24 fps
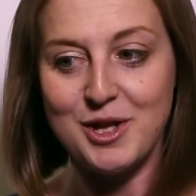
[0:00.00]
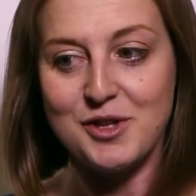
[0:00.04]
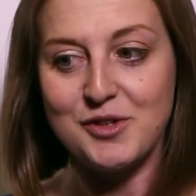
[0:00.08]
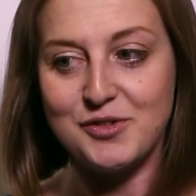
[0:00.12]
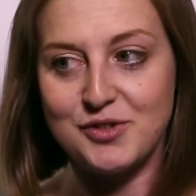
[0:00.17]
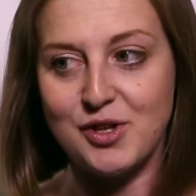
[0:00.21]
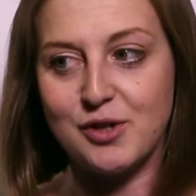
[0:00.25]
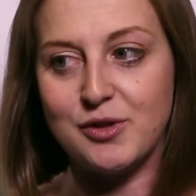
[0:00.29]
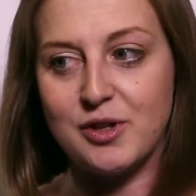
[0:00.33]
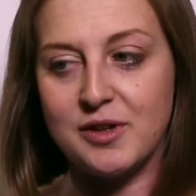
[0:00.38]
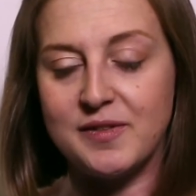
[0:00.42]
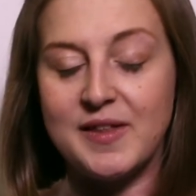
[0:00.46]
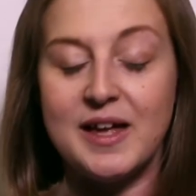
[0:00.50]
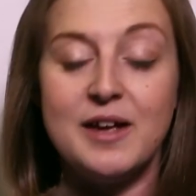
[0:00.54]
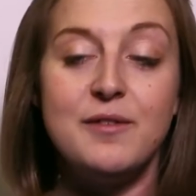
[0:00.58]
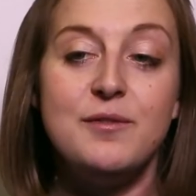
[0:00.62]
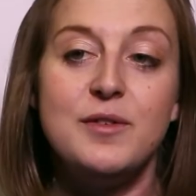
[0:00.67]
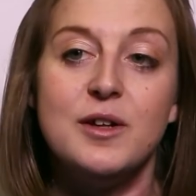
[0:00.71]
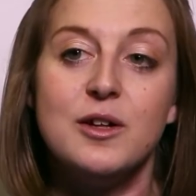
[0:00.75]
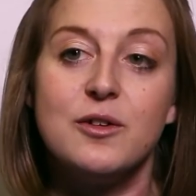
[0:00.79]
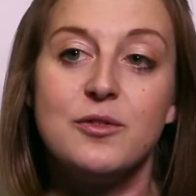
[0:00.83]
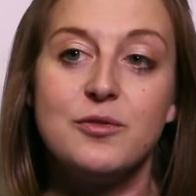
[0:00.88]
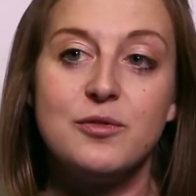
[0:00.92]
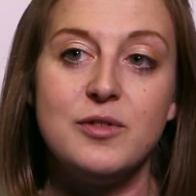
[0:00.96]
so that they
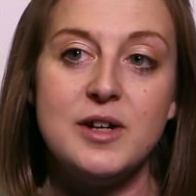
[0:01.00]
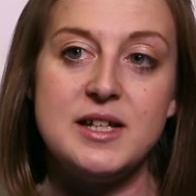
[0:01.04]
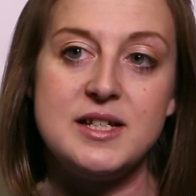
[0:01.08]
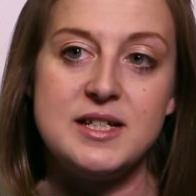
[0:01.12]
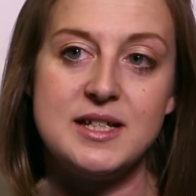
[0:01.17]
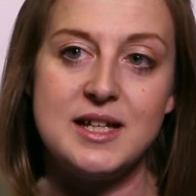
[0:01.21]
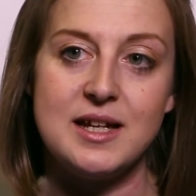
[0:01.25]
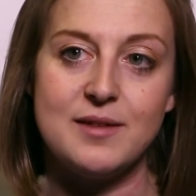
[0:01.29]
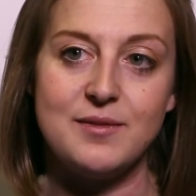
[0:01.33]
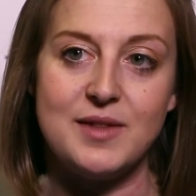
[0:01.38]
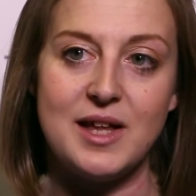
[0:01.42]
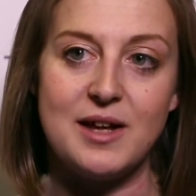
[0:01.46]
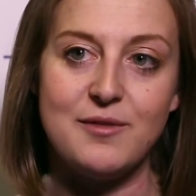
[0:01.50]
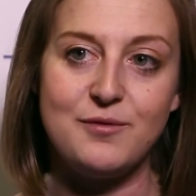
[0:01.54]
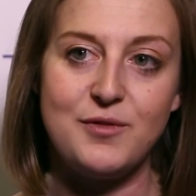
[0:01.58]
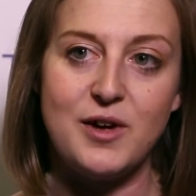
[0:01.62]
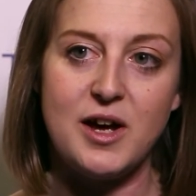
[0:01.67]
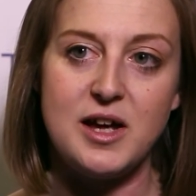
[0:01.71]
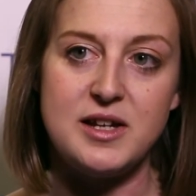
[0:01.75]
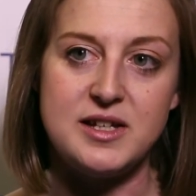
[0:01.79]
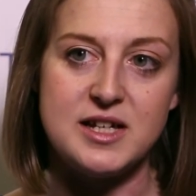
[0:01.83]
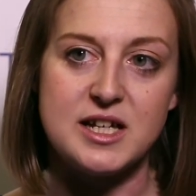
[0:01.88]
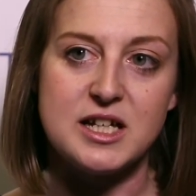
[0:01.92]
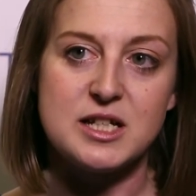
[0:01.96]
feel free to give their
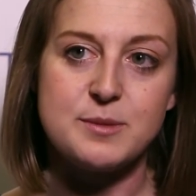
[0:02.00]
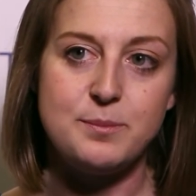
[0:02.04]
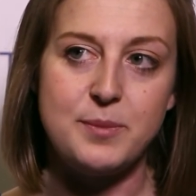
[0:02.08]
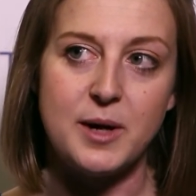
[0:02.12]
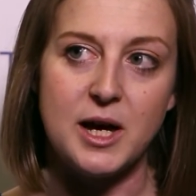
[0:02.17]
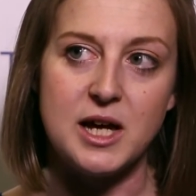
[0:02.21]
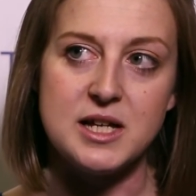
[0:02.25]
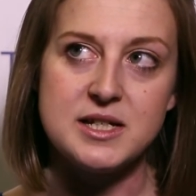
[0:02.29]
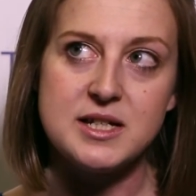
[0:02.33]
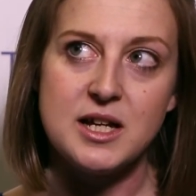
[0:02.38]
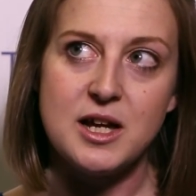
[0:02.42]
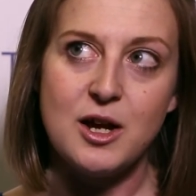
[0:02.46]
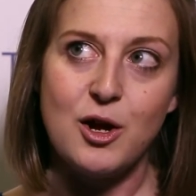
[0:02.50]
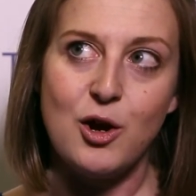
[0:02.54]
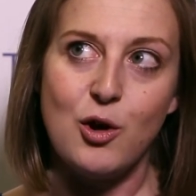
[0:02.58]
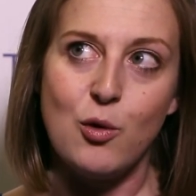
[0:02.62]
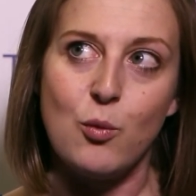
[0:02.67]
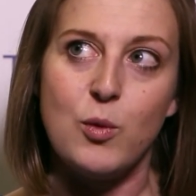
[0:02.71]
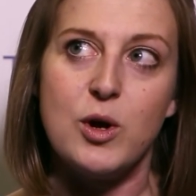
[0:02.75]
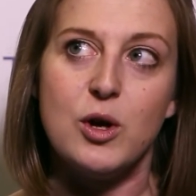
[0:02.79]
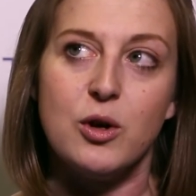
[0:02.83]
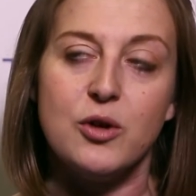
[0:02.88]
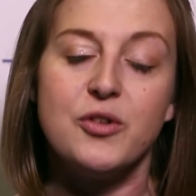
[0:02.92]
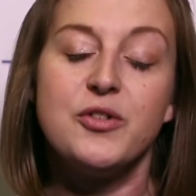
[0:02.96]
verdict. But
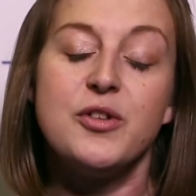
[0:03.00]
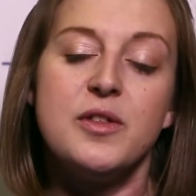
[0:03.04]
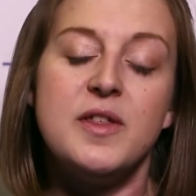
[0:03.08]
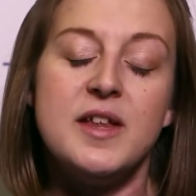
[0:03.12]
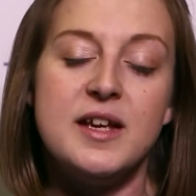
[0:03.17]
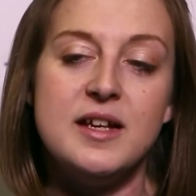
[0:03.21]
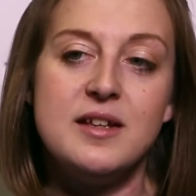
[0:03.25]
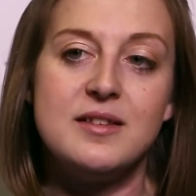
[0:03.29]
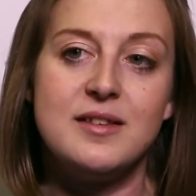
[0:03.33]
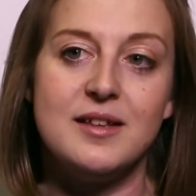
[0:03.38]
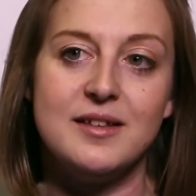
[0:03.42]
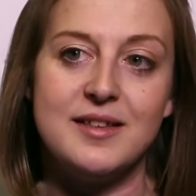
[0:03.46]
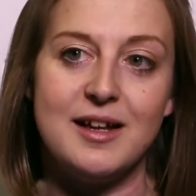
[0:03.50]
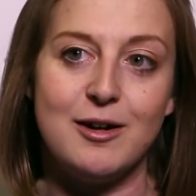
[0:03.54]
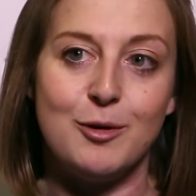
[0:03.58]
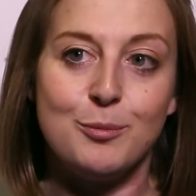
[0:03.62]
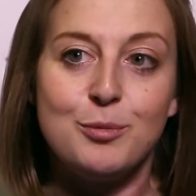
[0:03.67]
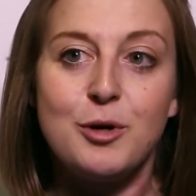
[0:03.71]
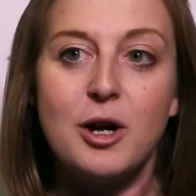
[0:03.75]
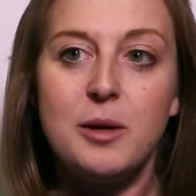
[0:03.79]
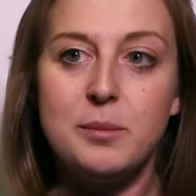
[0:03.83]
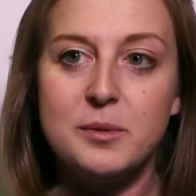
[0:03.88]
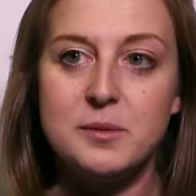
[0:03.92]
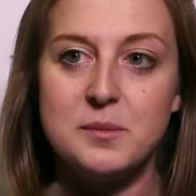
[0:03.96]
we also think that there are
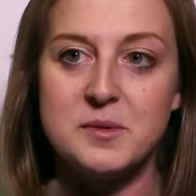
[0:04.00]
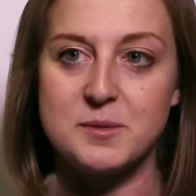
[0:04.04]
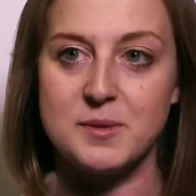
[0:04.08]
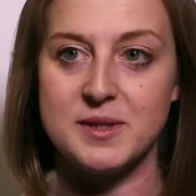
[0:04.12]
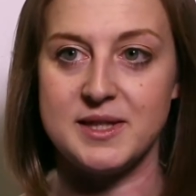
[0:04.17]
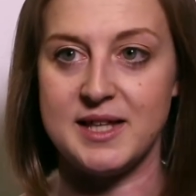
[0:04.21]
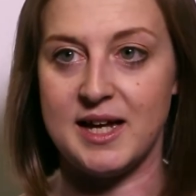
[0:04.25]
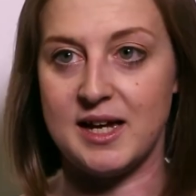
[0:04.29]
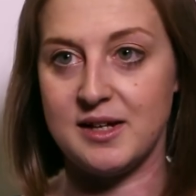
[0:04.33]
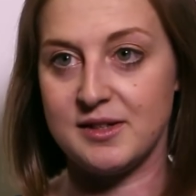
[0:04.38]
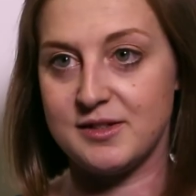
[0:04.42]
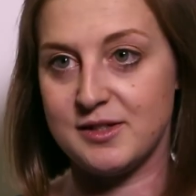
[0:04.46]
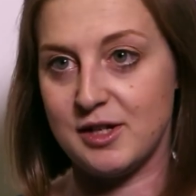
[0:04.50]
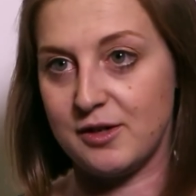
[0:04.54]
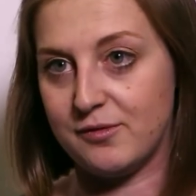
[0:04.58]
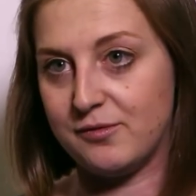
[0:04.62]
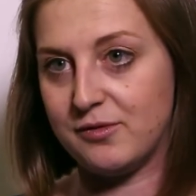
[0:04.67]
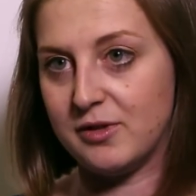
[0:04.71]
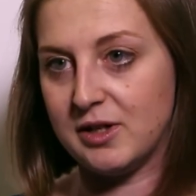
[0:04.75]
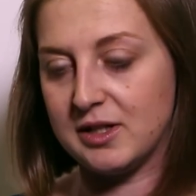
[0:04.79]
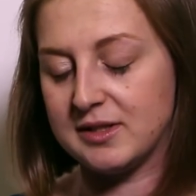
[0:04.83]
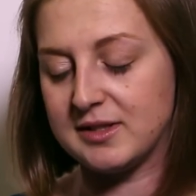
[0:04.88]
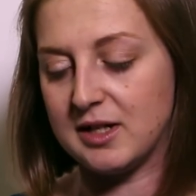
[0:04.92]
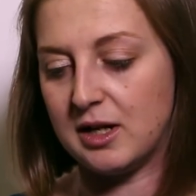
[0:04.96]
problems with that. So,
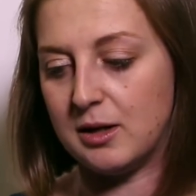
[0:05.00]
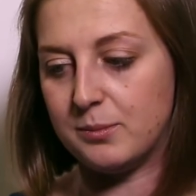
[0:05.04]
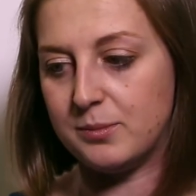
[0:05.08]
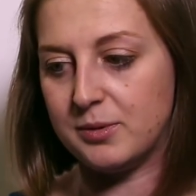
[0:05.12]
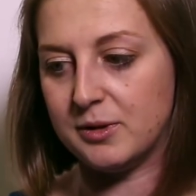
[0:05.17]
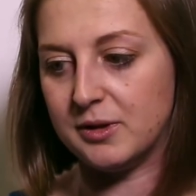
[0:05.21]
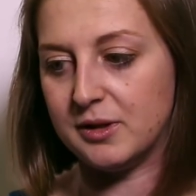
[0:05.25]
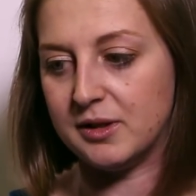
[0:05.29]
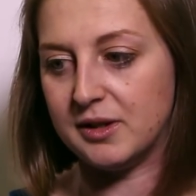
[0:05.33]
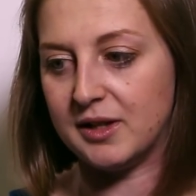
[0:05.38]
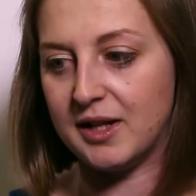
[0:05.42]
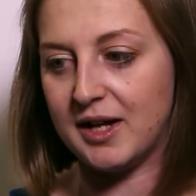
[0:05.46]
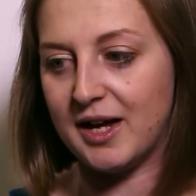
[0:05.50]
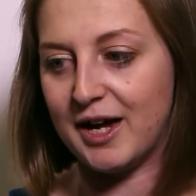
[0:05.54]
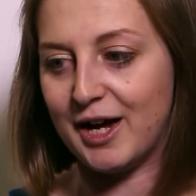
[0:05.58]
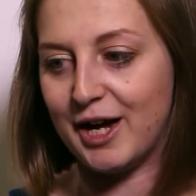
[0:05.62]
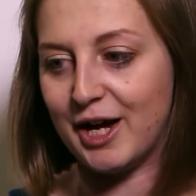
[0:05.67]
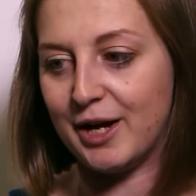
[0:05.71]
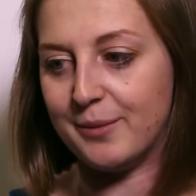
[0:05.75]
for example,